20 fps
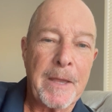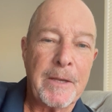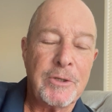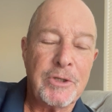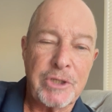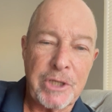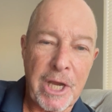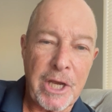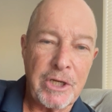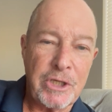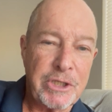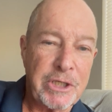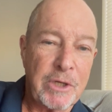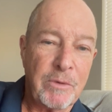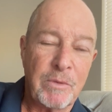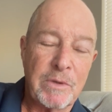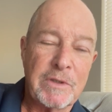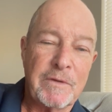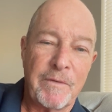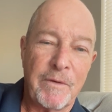
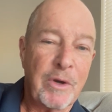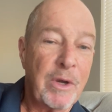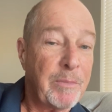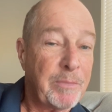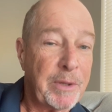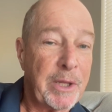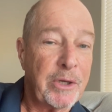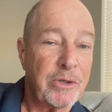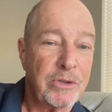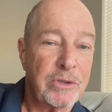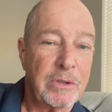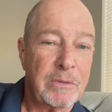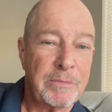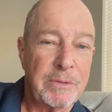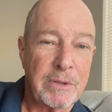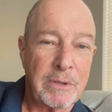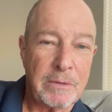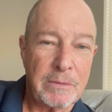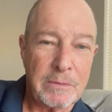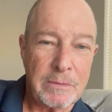Changing was very
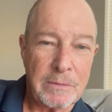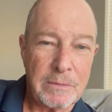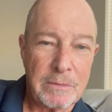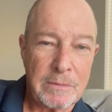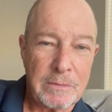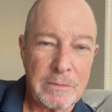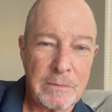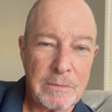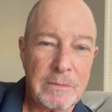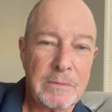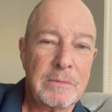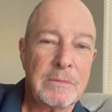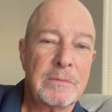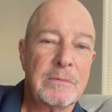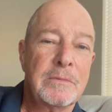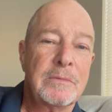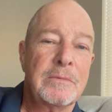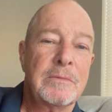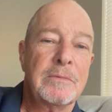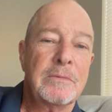pleasurable.
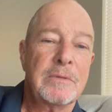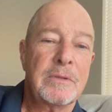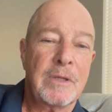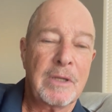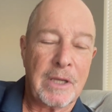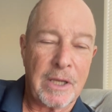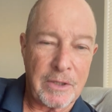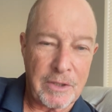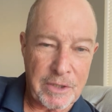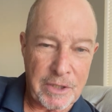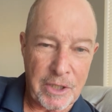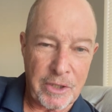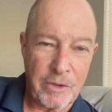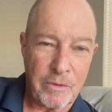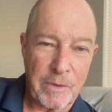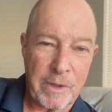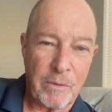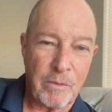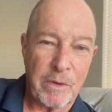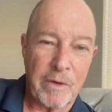
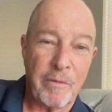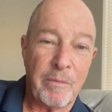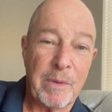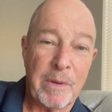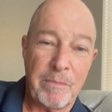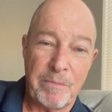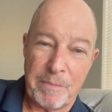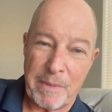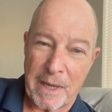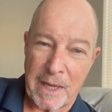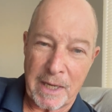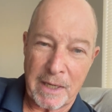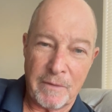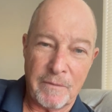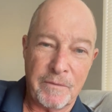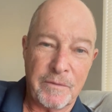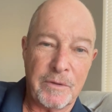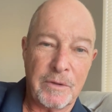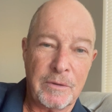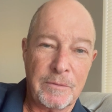Continuing would have been
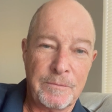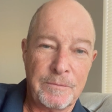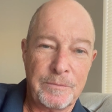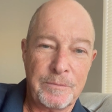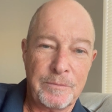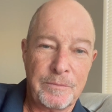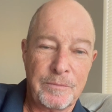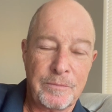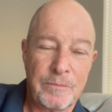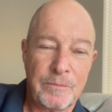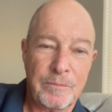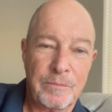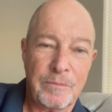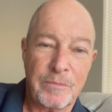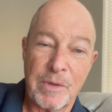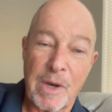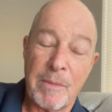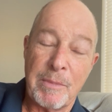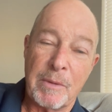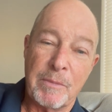painful.
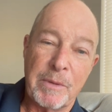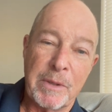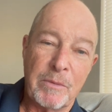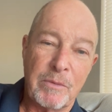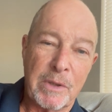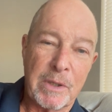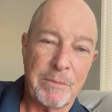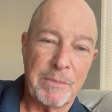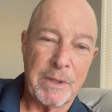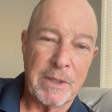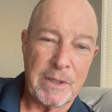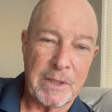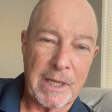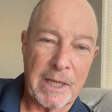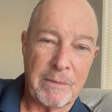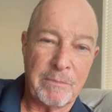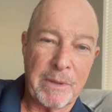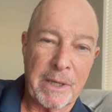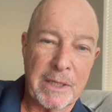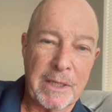Probably would have been
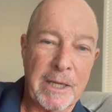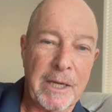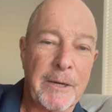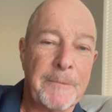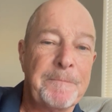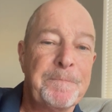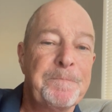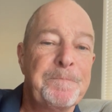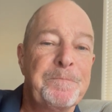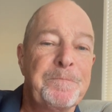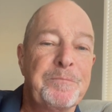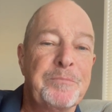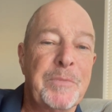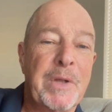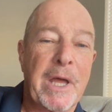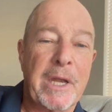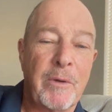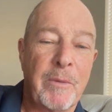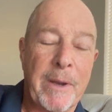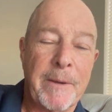dead by now.
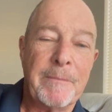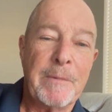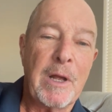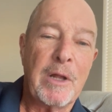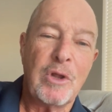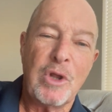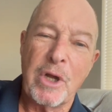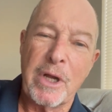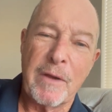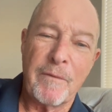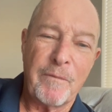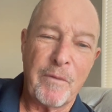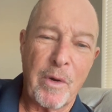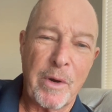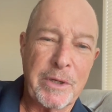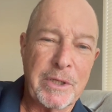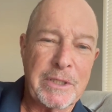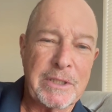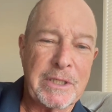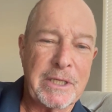Anyway, looking
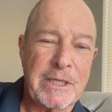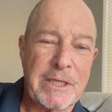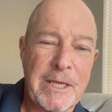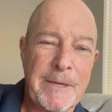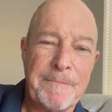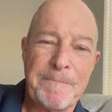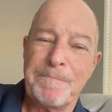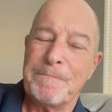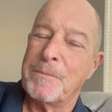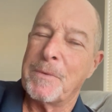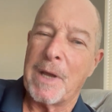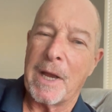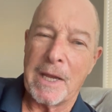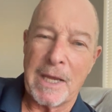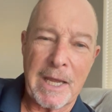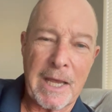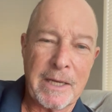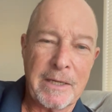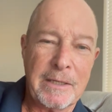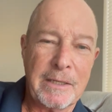forward to seeing you.
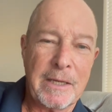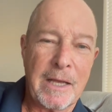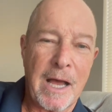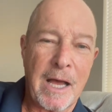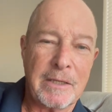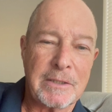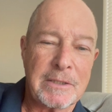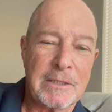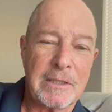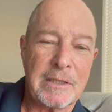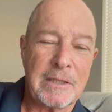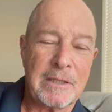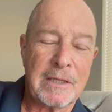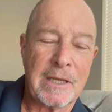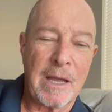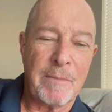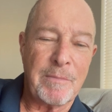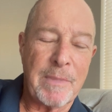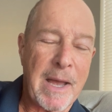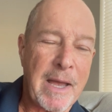Again, I'll
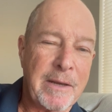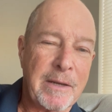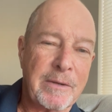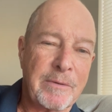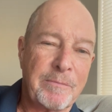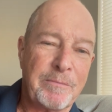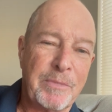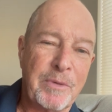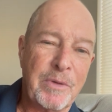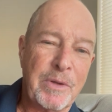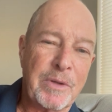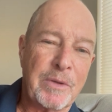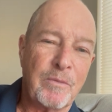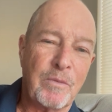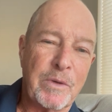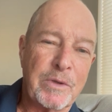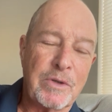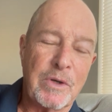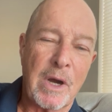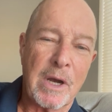come by the booth and
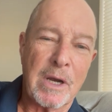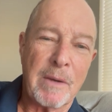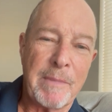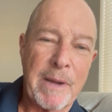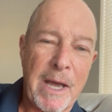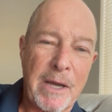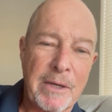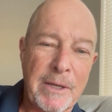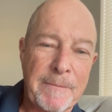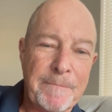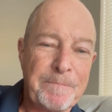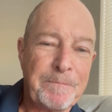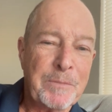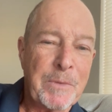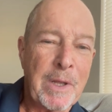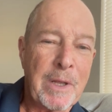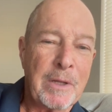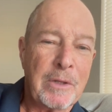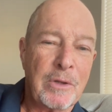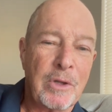we'll talk about it.
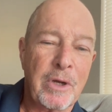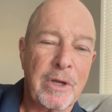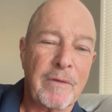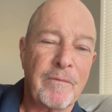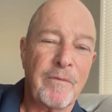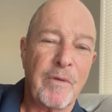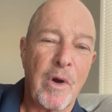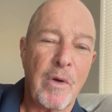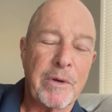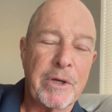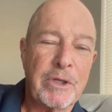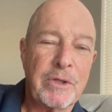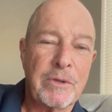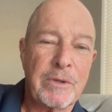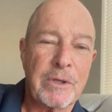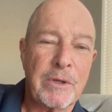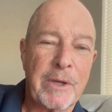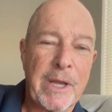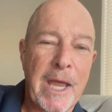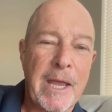Looking forward
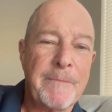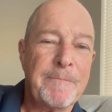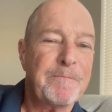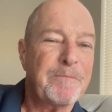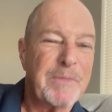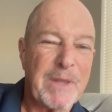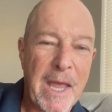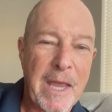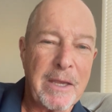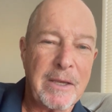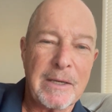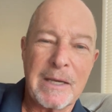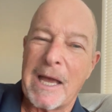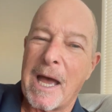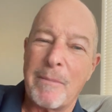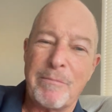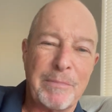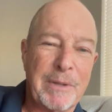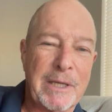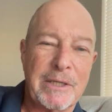to it, okay? Thank you.
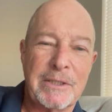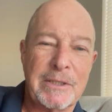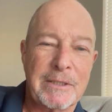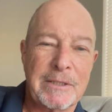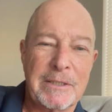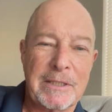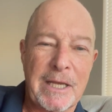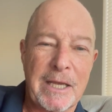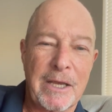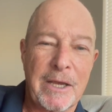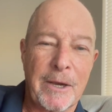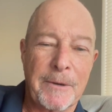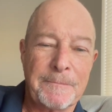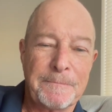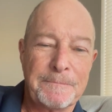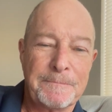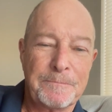God bless you. Take care.